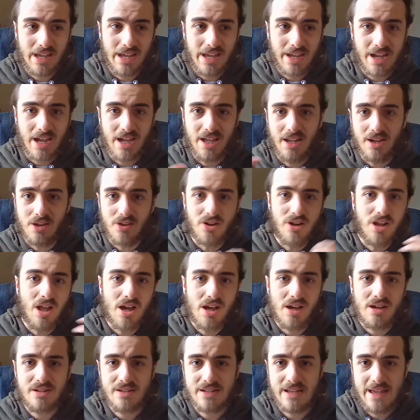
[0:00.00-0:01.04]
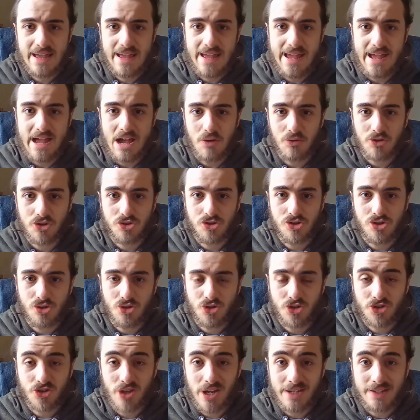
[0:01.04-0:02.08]
kind of learn how to do
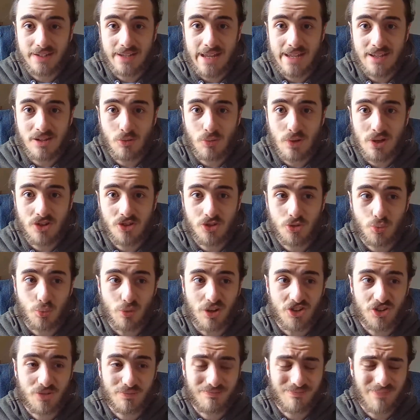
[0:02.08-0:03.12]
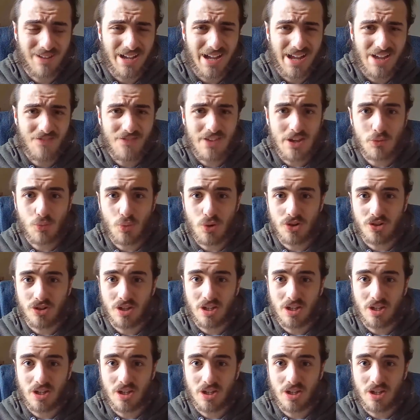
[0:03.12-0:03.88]
sign language, which I think would